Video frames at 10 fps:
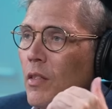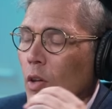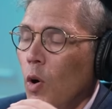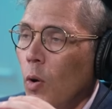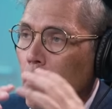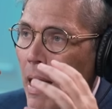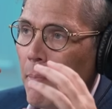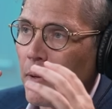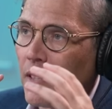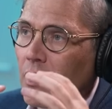the whole
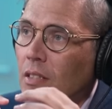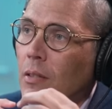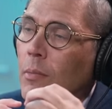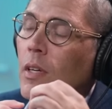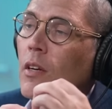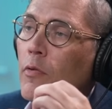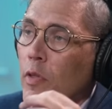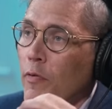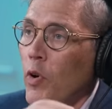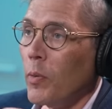mapping system for
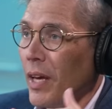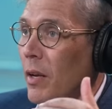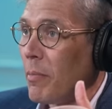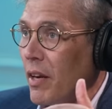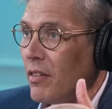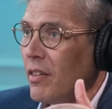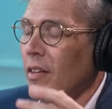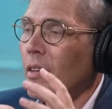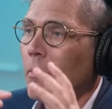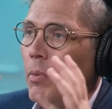the phone. We're getting better,
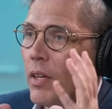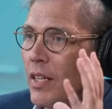but